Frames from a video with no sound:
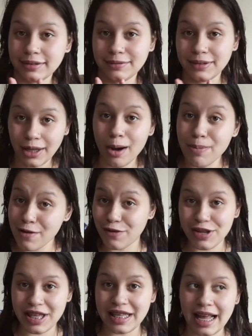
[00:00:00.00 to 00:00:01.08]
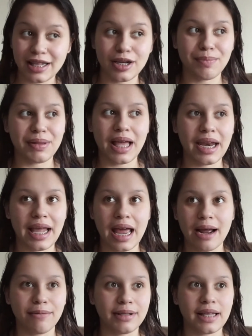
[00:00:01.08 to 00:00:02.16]
was hoping for this answer. But then again,
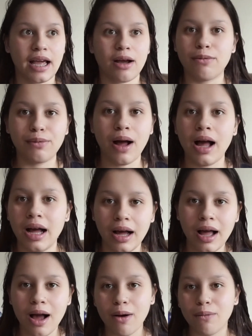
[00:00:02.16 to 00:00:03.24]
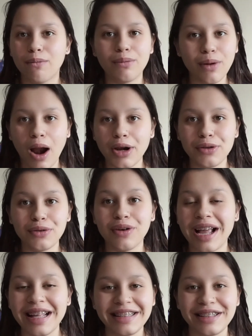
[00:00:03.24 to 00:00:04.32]
I was like, are you
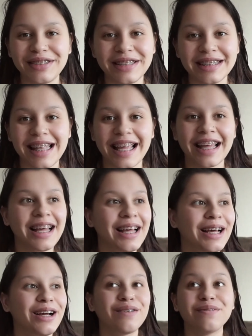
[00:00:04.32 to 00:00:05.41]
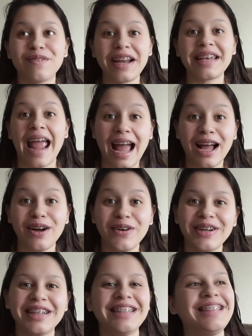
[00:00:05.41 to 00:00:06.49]
fucking serious? Like, right now?